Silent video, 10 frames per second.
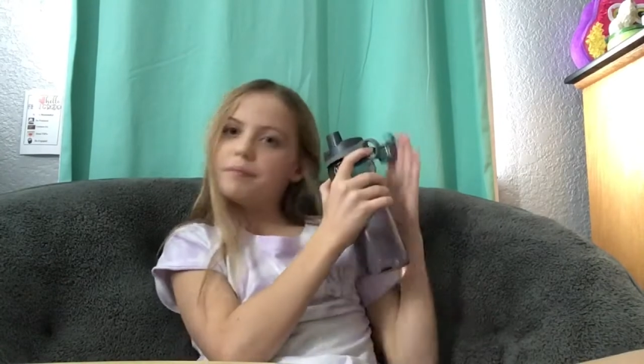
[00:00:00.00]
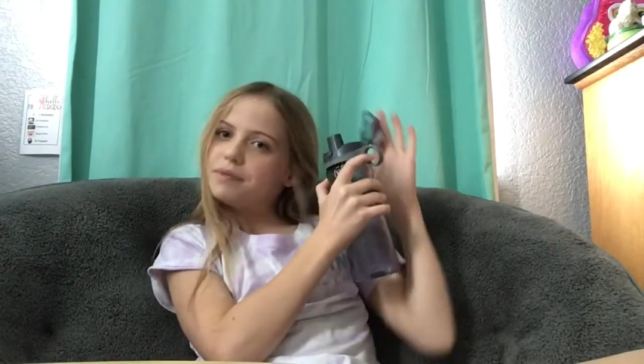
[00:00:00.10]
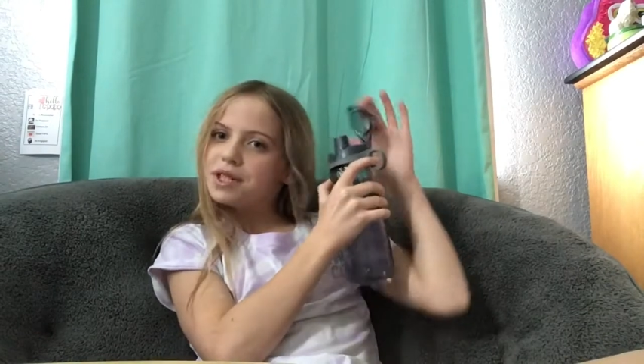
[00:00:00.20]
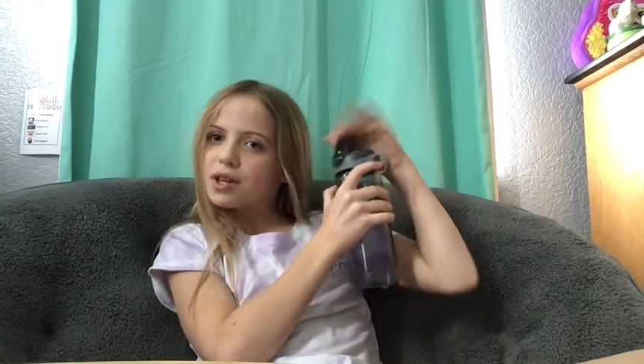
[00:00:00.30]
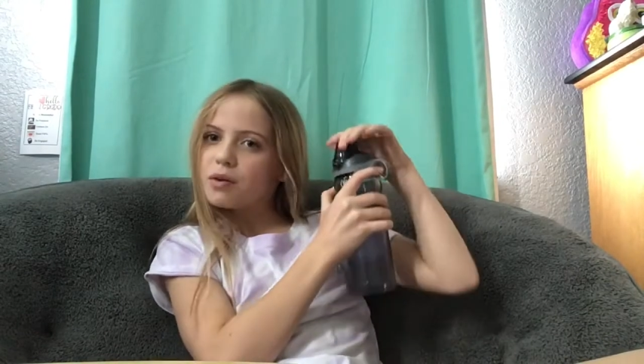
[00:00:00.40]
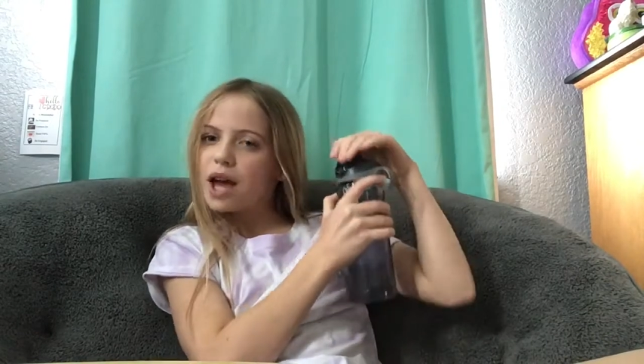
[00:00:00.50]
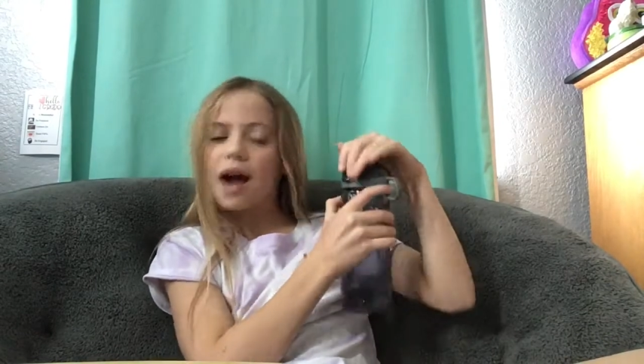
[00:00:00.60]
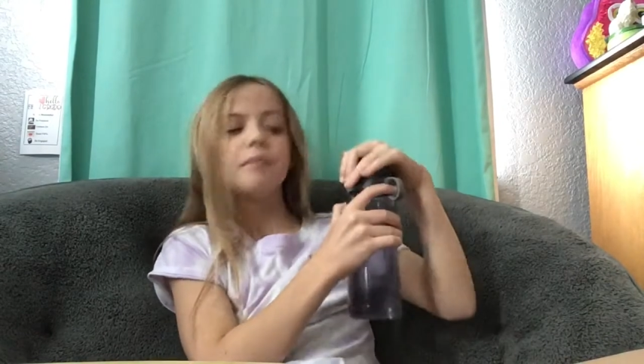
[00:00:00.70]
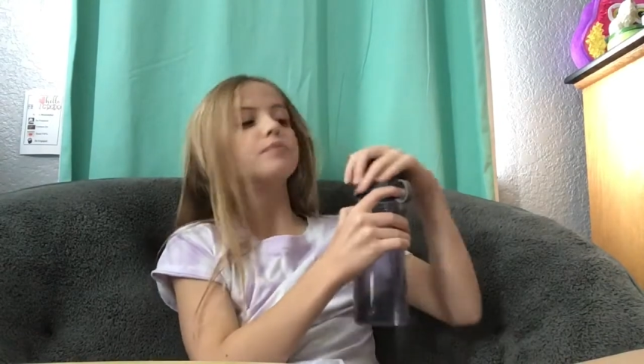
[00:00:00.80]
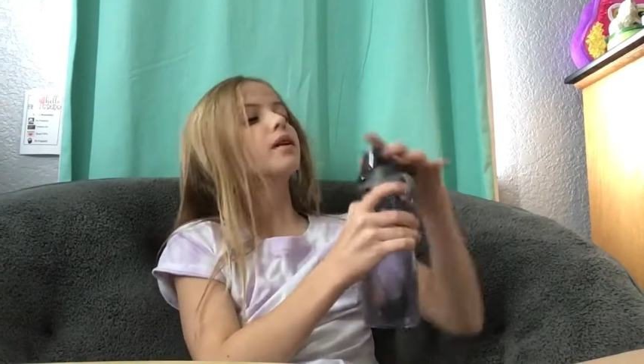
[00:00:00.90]
So yeah,
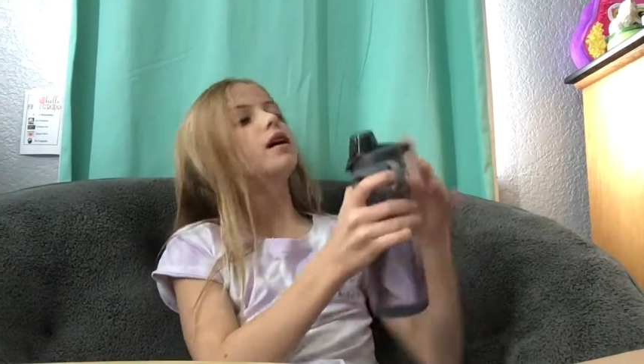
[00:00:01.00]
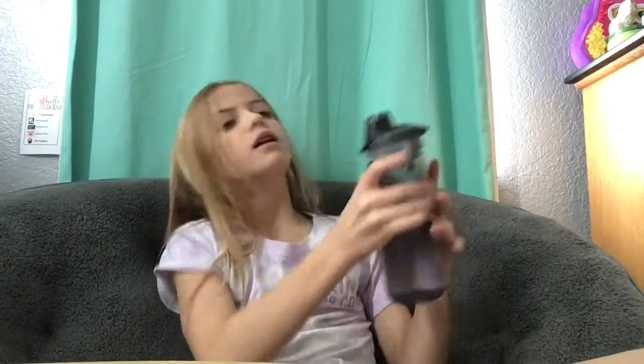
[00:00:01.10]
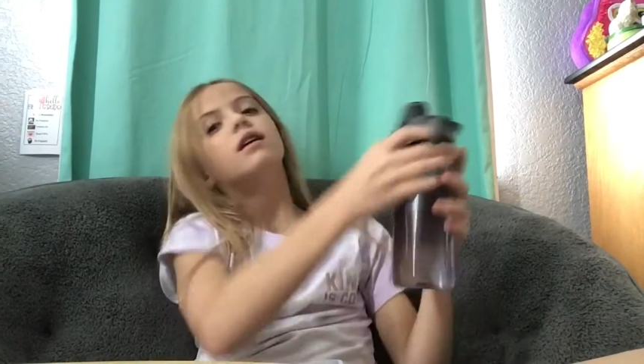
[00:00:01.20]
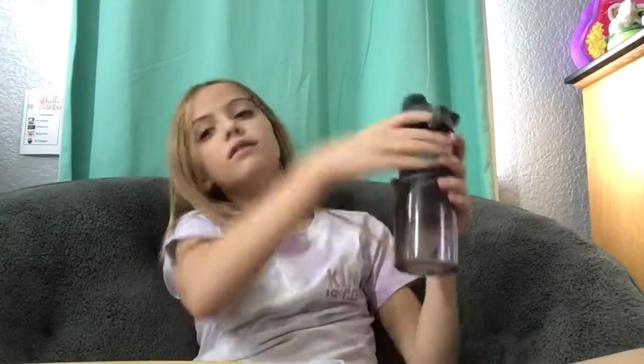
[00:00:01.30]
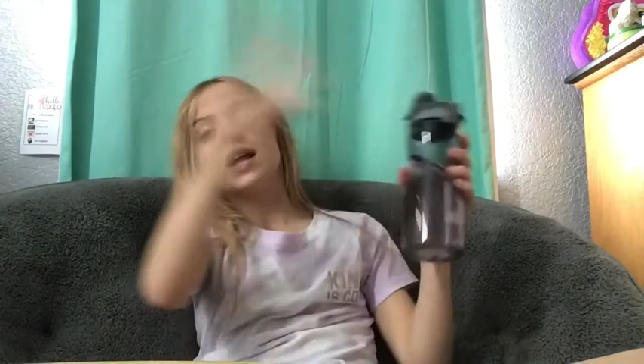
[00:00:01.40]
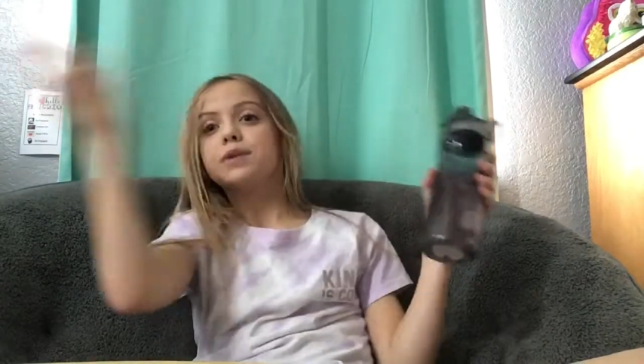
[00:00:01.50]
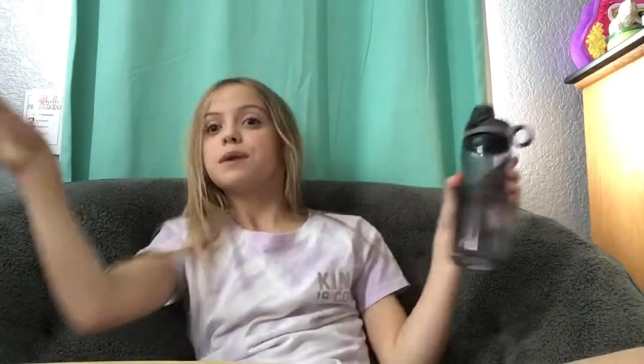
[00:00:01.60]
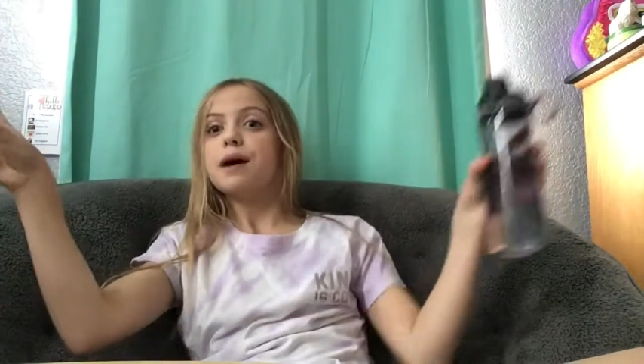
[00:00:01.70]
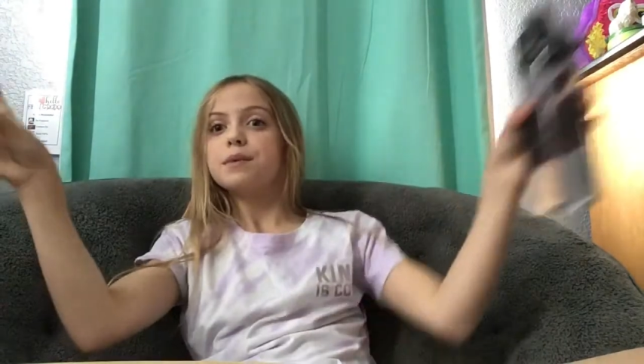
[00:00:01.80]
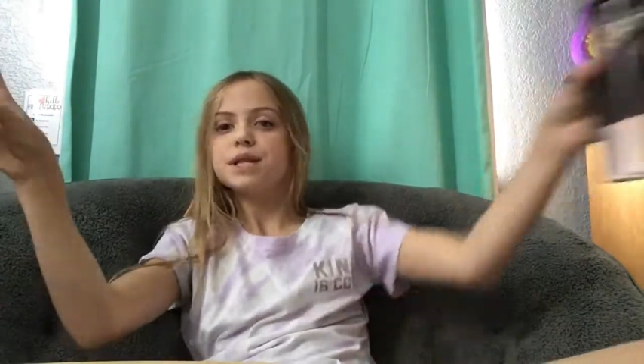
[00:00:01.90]
that's
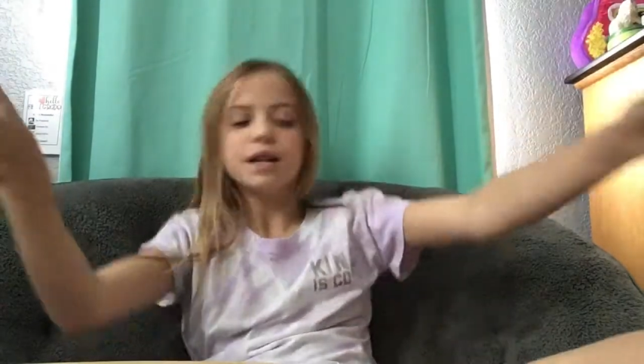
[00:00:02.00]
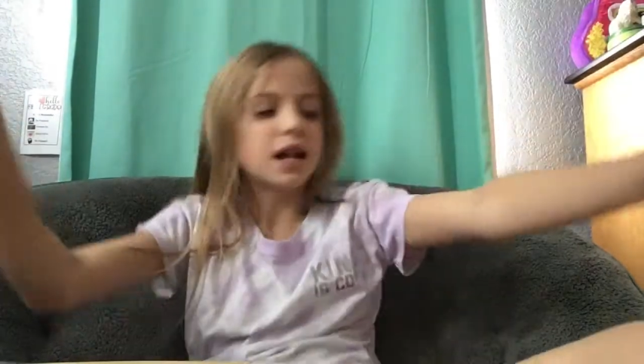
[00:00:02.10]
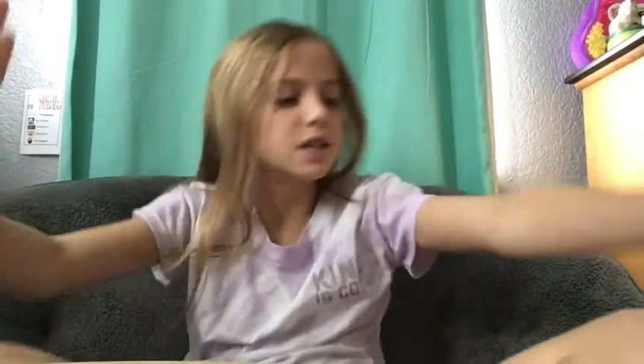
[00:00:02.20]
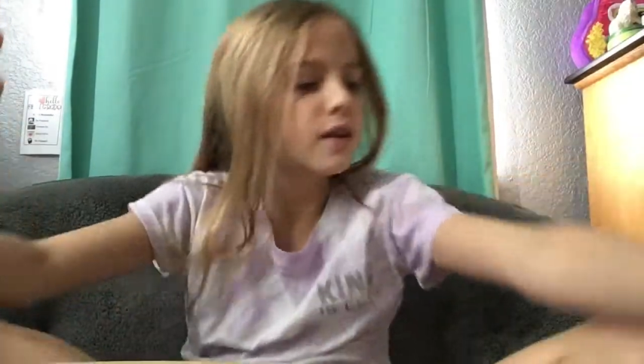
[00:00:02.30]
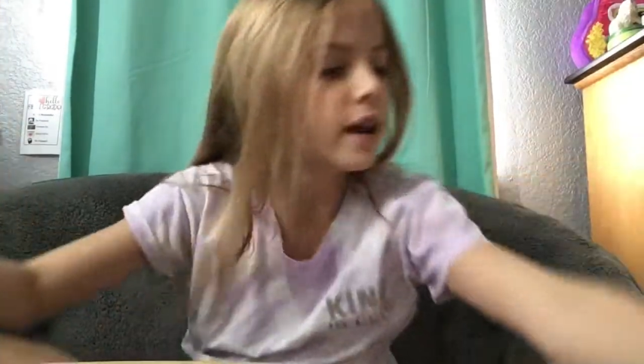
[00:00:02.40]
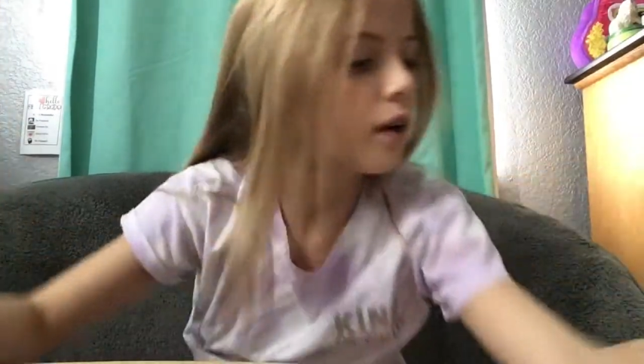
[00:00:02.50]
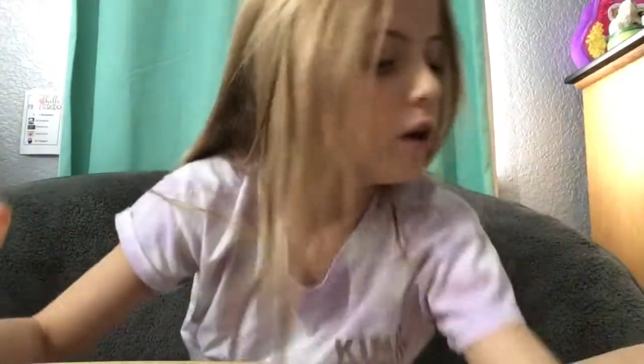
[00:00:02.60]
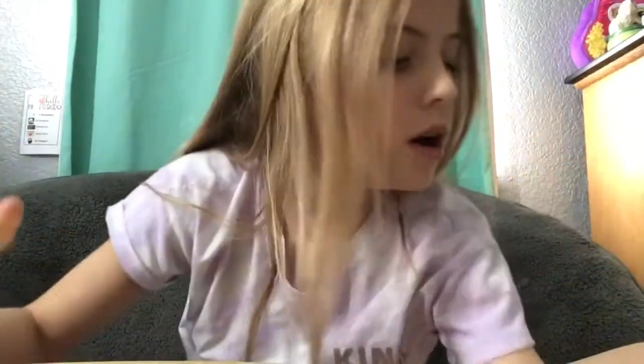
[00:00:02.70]
what happened in the last video.